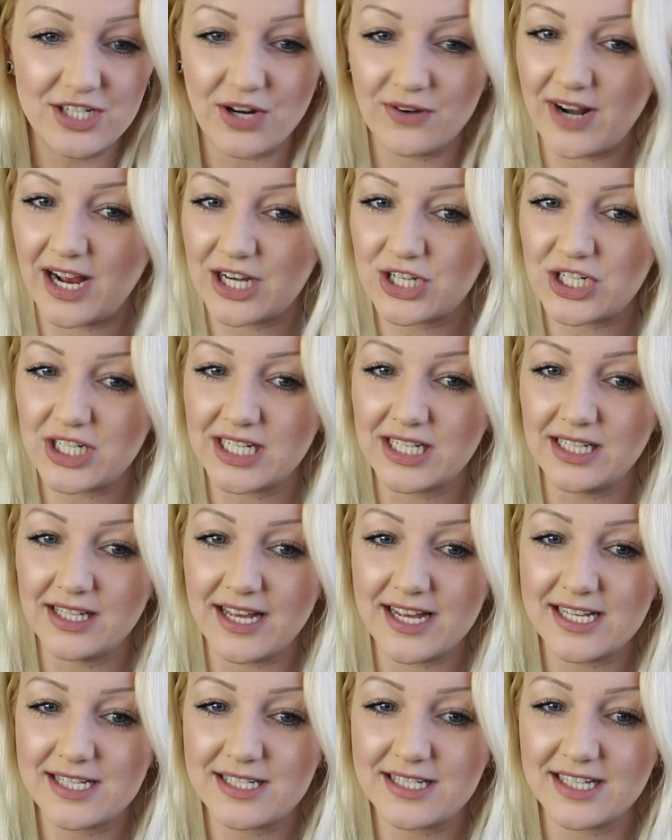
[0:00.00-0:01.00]
don't actually
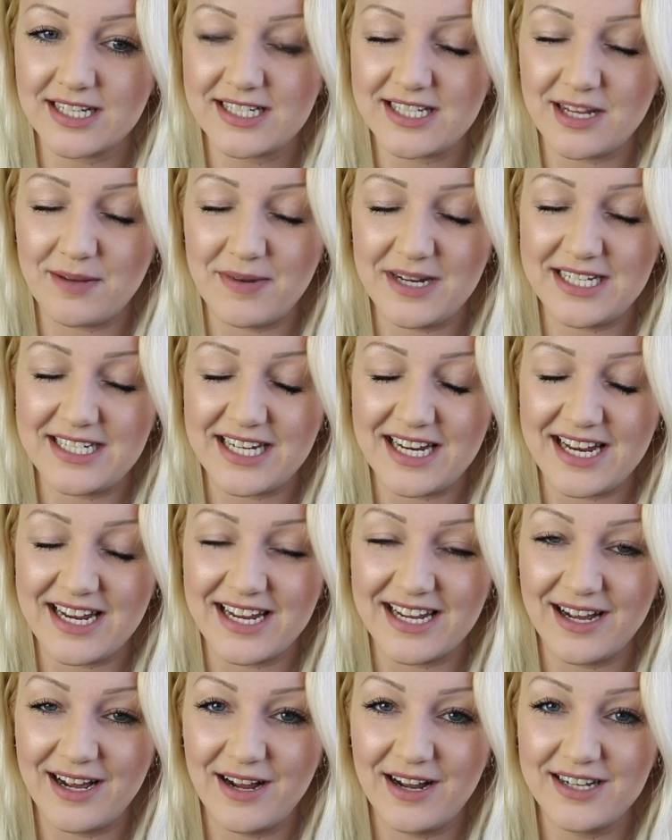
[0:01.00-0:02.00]
list the C B
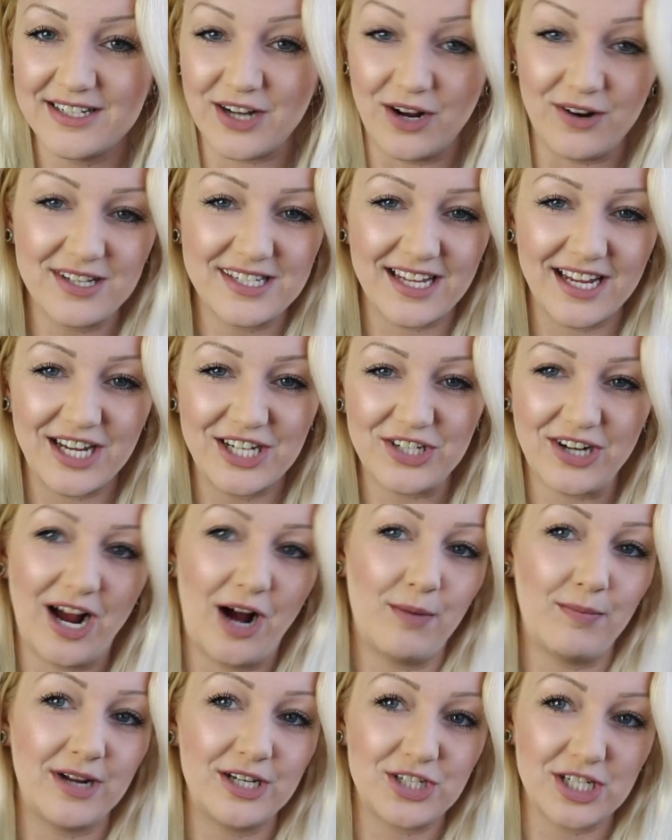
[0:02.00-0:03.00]
D dosage or
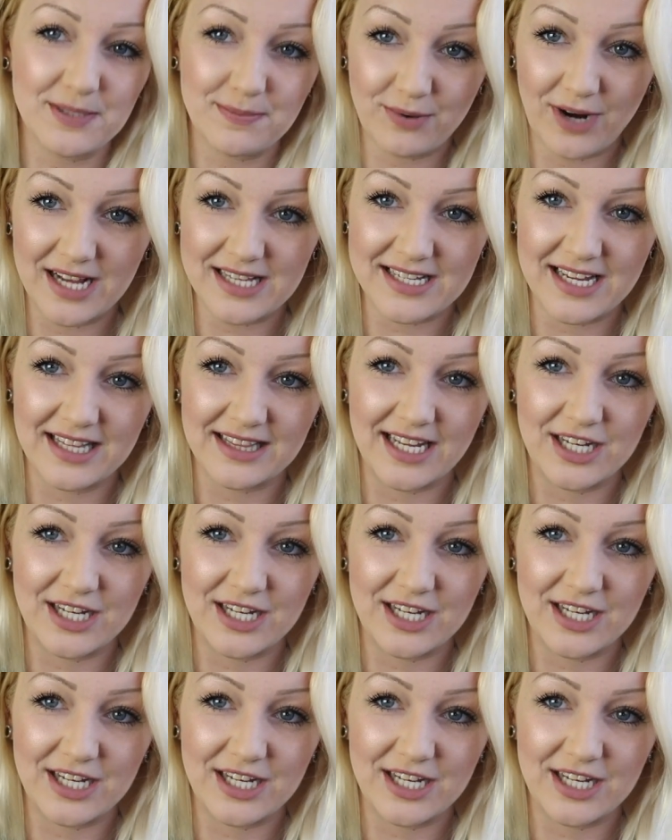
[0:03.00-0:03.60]
how much is present.